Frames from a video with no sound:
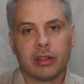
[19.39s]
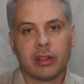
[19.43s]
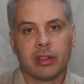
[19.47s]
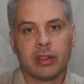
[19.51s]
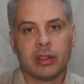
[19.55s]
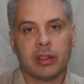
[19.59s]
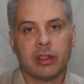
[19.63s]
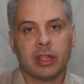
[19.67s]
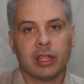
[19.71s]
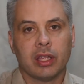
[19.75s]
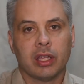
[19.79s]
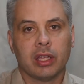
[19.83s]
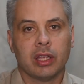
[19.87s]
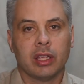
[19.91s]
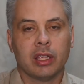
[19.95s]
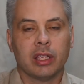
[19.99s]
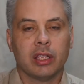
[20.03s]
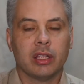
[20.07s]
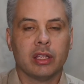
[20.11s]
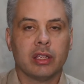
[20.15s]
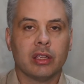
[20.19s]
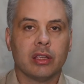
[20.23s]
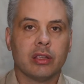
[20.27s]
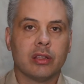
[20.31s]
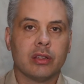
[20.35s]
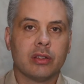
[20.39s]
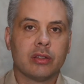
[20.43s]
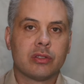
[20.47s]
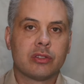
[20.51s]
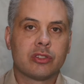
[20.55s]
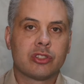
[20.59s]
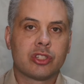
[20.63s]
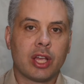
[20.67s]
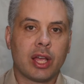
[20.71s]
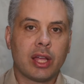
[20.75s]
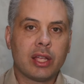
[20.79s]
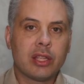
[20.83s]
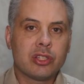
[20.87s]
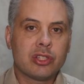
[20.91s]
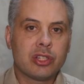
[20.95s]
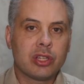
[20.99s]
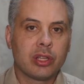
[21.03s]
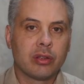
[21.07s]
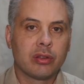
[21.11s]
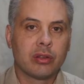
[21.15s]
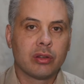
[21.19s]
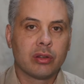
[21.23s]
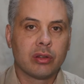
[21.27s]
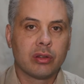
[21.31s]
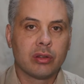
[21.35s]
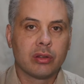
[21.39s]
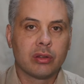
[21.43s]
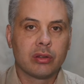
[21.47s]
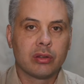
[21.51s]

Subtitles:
the changing